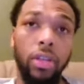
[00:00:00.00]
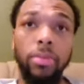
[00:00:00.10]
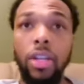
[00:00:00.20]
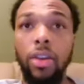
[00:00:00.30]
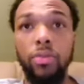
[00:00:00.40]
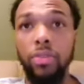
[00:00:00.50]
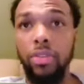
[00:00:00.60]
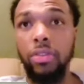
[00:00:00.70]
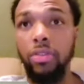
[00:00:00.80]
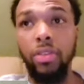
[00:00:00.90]
something that
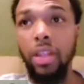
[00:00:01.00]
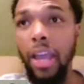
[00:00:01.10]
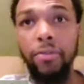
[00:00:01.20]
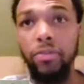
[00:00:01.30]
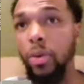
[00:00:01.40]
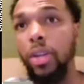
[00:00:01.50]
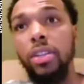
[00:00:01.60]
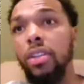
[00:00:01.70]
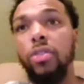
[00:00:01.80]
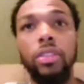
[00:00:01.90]
was
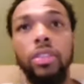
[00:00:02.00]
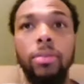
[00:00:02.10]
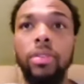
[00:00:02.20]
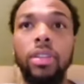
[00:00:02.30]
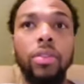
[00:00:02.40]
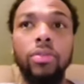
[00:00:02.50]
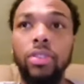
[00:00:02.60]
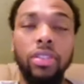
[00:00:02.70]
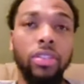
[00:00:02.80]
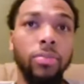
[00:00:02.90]
life-threatening or something that
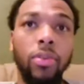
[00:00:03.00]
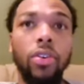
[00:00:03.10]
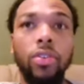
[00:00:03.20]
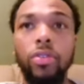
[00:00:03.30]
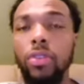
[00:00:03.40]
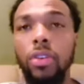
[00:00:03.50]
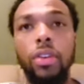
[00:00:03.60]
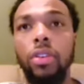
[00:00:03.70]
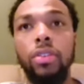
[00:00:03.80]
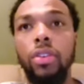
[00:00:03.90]
was small,
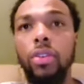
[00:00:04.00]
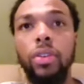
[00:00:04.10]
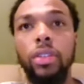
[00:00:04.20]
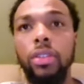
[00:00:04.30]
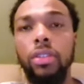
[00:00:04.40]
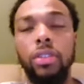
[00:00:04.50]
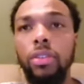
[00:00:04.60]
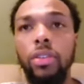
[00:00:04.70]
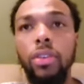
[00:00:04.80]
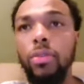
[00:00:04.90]
you know,
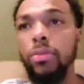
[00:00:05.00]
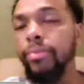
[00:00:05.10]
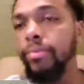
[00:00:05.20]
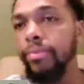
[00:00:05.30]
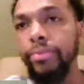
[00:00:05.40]
as, you know,